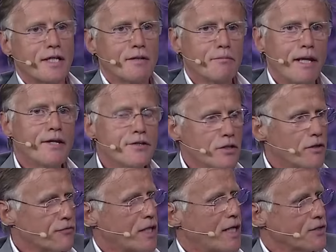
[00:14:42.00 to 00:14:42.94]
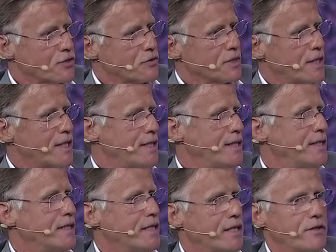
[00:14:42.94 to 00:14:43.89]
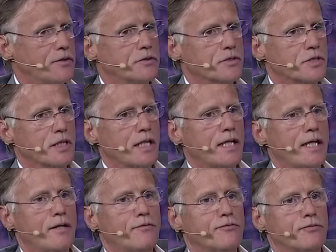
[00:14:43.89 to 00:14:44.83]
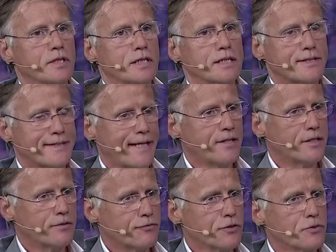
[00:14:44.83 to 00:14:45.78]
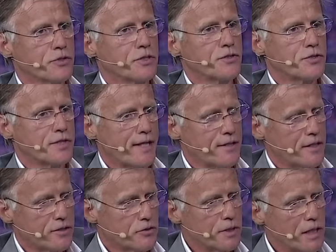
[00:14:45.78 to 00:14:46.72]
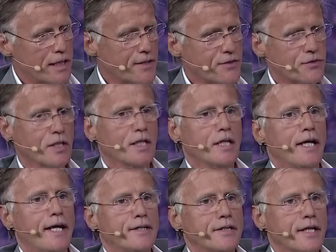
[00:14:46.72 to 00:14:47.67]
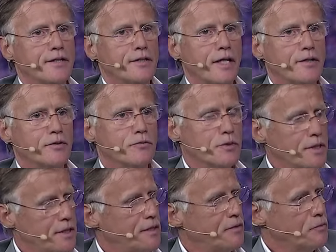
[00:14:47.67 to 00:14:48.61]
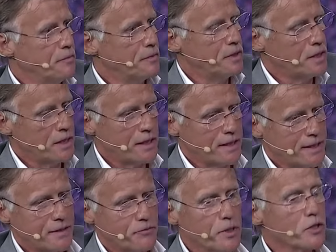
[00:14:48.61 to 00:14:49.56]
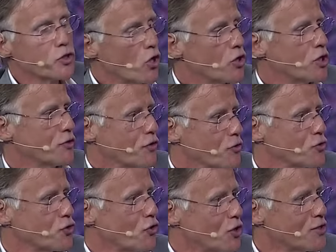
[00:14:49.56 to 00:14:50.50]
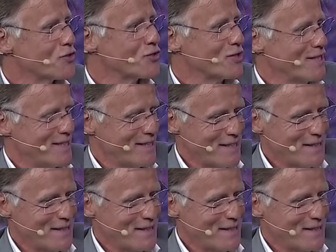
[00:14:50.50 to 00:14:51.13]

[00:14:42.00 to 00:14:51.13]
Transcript: say in plenty of cars today, you still have standard fuses, standard relays, and we will conquer those sockets,